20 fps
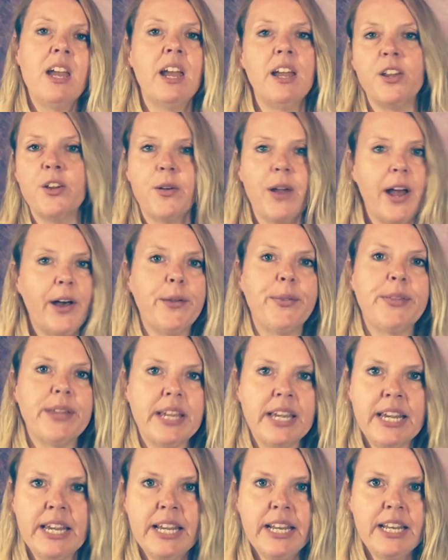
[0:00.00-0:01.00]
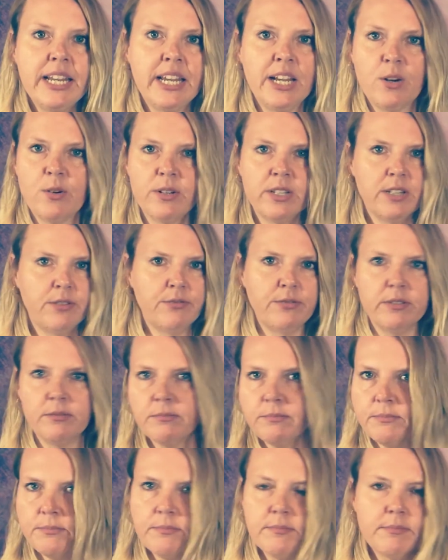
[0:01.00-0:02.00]
your healthy eating or
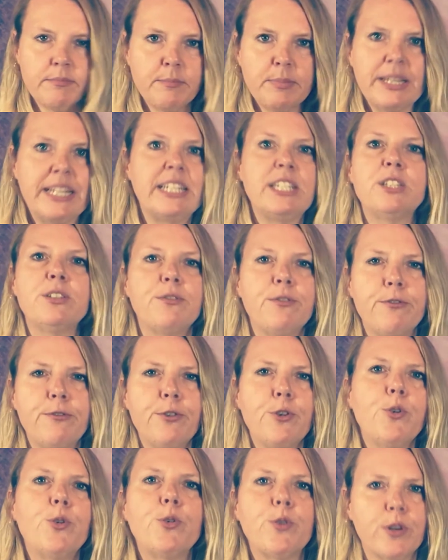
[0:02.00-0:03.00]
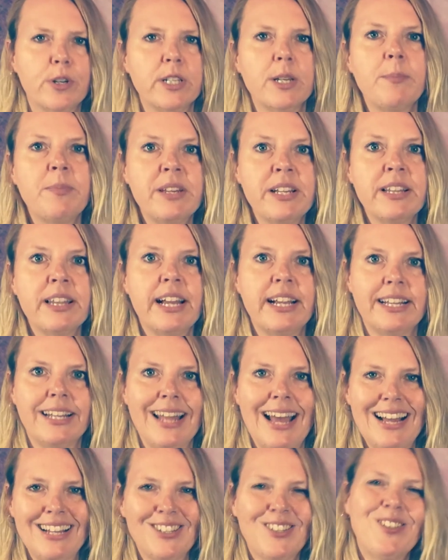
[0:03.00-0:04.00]
different plates of food or something like
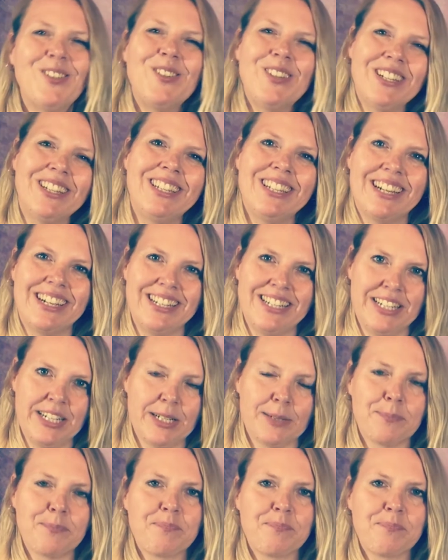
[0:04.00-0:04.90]
that. So you get the idea.